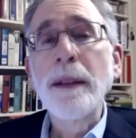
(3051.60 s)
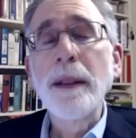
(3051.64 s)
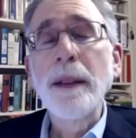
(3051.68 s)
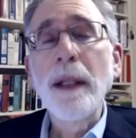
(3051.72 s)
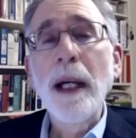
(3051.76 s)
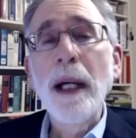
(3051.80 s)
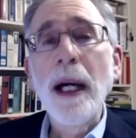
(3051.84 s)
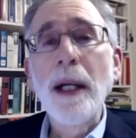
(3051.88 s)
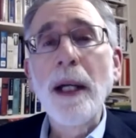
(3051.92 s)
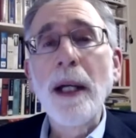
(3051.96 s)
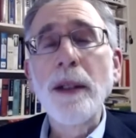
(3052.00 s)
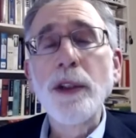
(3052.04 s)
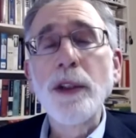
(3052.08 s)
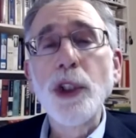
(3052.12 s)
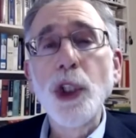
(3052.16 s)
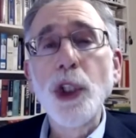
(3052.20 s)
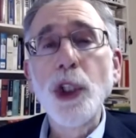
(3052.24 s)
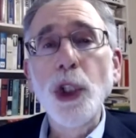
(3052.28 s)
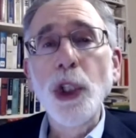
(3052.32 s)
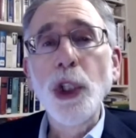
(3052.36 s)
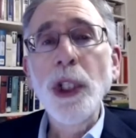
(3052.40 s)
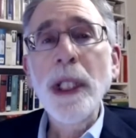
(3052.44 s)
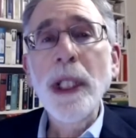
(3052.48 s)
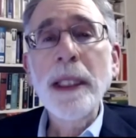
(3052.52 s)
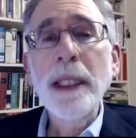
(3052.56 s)
uh,
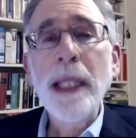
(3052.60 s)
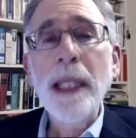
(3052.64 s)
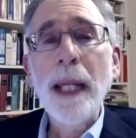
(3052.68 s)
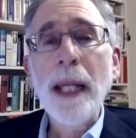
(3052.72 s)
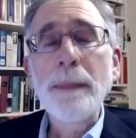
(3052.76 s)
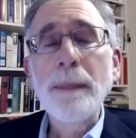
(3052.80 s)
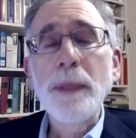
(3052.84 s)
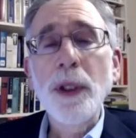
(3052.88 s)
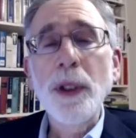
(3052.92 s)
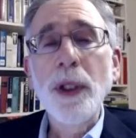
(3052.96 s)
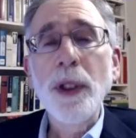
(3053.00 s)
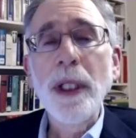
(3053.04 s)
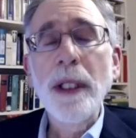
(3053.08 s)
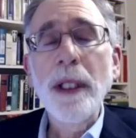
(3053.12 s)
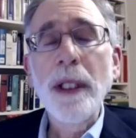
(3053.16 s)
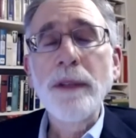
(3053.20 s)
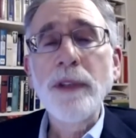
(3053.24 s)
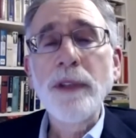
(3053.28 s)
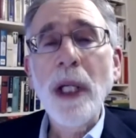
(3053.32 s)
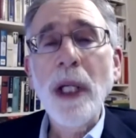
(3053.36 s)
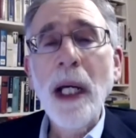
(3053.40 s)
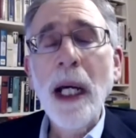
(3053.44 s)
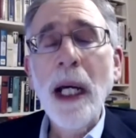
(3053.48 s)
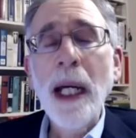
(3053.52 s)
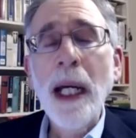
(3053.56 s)
during that period
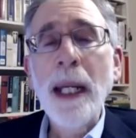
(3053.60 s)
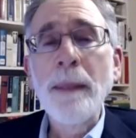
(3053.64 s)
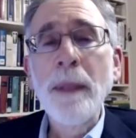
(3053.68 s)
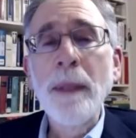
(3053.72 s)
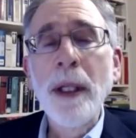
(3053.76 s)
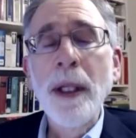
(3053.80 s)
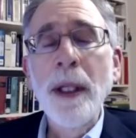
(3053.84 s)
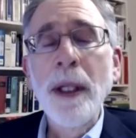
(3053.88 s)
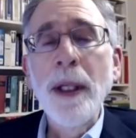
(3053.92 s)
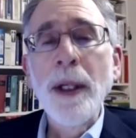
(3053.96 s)
of time,